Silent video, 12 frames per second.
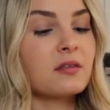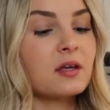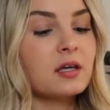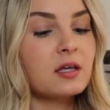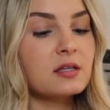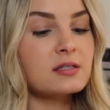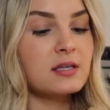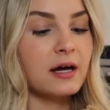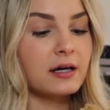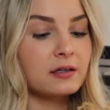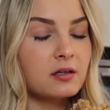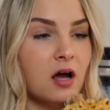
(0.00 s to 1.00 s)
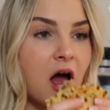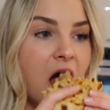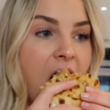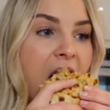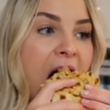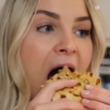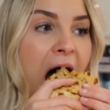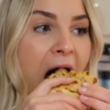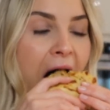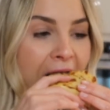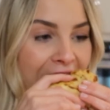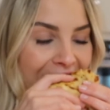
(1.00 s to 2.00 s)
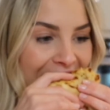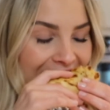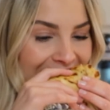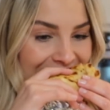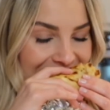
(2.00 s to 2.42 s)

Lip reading: thing he said was,